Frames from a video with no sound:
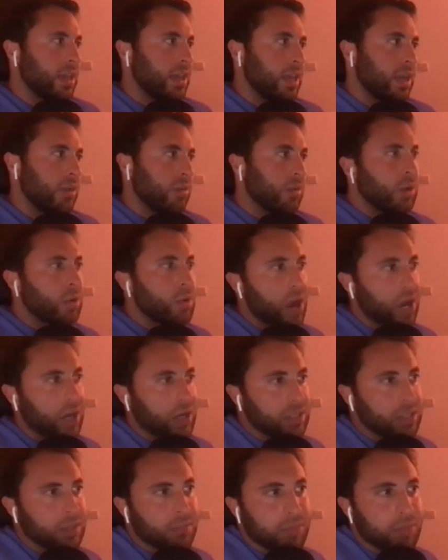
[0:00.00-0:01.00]
It
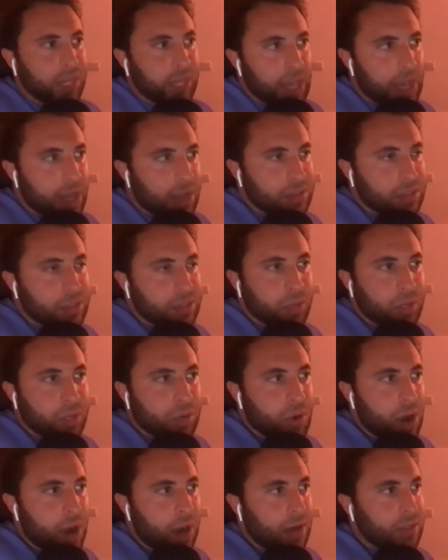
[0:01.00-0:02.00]
requires something else. It
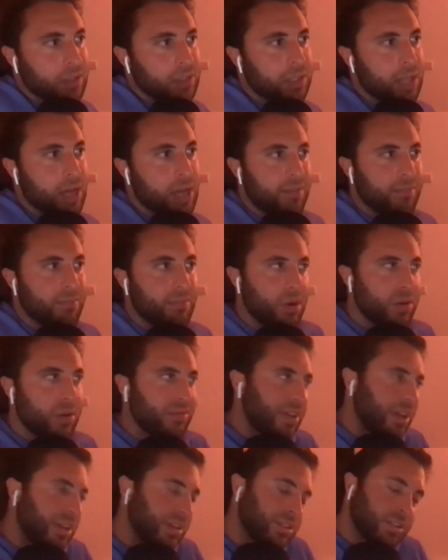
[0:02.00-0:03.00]
requires a lot of
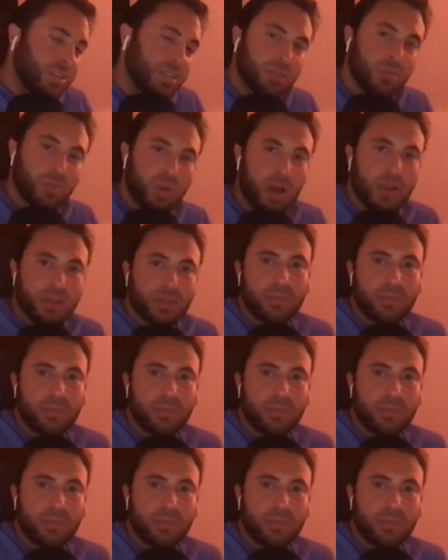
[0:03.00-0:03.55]
motivation as well.